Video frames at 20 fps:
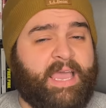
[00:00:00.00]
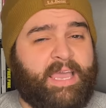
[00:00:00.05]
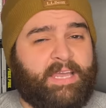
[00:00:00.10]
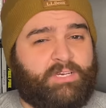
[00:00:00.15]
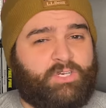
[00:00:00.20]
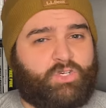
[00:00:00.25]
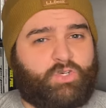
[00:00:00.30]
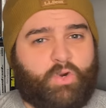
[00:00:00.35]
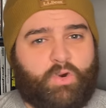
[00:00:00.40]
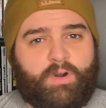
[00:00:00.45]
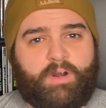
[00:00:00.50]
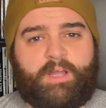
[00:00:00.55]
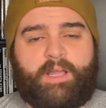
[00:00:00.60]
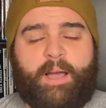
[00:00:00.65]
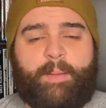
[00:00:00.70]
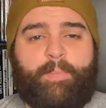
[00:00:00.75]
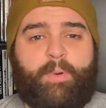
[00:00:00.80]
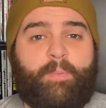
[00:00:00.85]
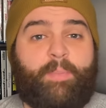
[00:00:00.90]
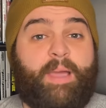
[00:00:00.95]
and sure, a
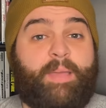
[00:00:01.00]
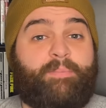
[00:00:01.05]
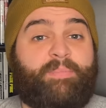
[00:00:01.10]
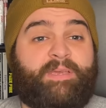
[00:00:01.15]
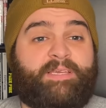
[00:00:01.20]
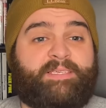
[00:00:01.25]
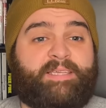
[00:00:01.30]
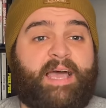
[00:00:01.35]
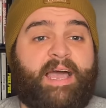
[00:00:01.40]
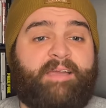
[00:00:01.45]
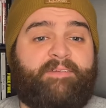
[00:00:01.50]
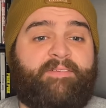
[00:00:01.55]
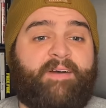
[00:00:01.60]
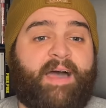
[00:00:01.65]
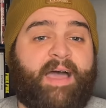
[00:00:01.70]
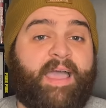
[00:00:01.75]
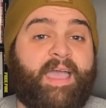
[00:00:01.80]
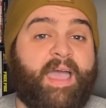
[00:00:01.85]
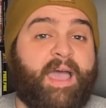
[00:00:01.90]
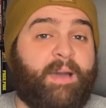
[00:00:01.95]
couple might be
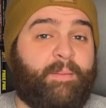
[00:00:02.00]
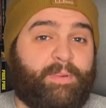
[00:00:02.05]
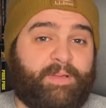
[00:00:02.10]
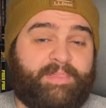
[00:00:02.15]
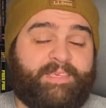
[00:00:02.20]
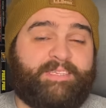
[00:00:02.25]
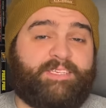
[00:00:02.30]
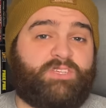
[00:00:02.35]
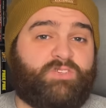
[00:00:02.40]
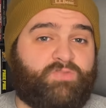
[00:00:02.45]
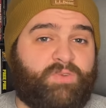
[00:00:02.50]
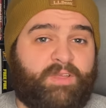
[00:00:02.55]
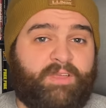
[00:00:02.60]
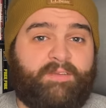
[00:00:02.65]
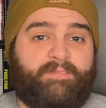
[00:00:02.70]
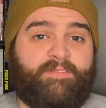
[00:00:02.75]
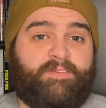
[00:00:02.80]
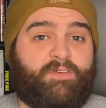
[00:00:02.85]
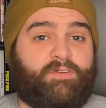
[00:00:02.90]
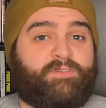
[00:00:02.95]
sci-fi, but this is really
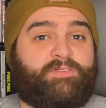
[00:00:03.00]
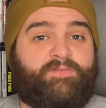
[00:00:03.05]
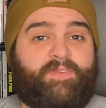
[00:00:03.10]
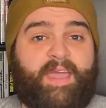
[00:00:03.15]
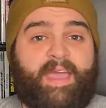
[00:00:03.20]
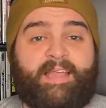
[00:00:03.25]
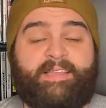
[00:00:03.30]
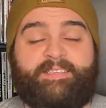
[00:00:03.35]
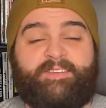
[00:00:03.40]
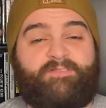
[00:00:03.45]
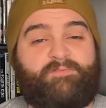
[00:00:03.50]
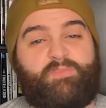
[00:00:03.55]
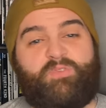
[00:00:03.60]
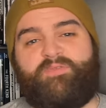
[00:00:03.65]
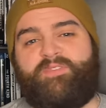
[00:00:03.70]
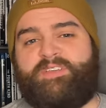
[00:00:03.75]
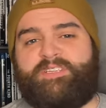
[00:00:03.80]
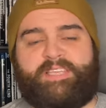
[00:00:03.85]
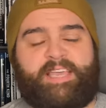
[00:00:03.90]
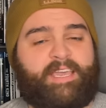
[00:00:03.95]
for those fans of
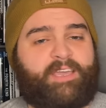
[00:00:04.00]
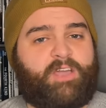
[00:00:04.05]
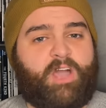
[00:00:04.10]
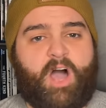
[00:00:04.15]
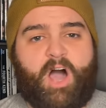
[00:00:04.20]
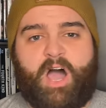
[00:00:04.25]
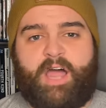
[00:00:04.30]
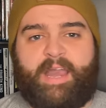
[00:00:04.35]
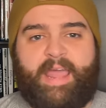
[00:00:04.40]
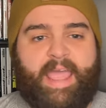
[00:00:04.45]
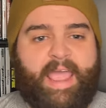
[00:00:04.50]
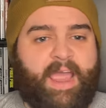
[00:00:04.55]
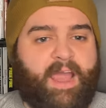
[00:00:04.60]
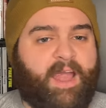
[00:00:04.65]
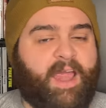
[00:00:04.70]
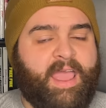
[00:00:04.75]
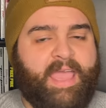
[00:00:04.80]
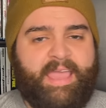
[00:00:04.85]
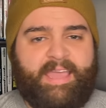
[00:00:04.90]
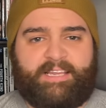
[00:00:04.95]
movies like Con Air
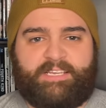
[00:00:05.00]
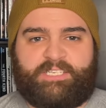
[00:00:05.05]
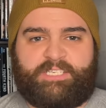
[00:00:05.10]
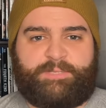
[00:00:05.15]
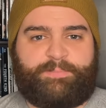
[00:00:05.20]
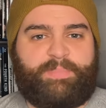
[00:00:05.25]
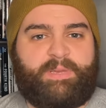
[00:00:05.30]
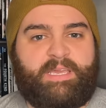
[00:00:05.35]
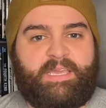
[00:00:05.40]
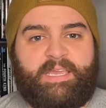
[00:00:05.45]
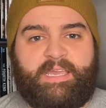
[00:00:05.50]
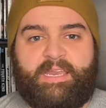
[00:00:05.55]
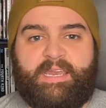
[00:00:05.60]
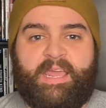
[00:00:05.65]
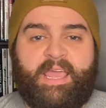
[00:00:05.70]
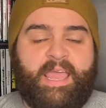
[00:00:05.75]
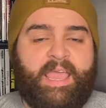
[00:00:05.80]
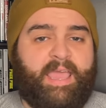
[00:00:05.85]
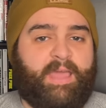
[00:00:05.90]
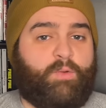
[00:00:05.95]
and Speed
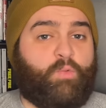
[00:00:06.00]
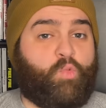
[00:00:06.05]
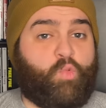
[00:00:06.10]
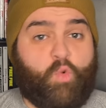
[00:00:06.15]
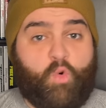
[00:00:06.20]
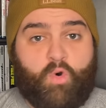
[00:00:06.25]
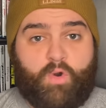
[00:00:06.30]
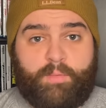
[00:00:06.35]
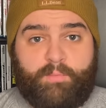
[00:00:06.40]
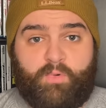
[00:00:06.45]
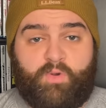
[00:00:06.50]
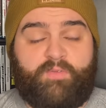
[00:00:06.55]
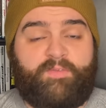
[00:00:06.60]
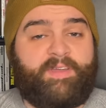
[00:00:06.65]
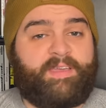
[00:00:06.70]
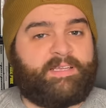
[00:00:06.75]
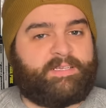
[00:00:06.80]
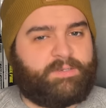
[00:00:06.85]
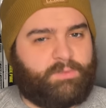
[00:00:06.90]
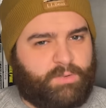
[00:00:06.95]
and war movies.